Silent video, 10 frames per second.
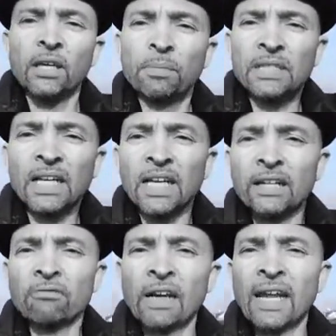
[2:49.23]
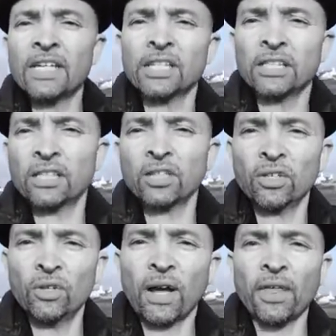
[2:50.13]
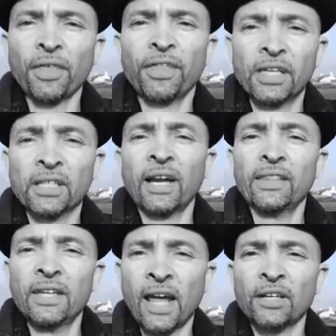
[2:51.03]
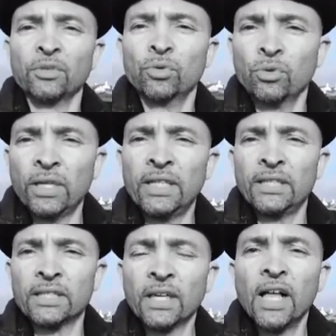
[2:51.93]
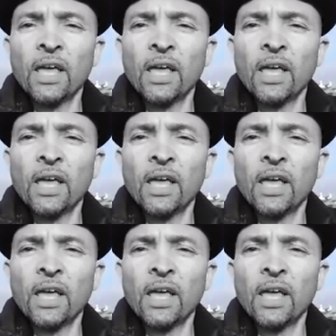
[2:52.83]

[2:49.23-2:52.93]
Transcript: particularly in relation to other things like the natural greens.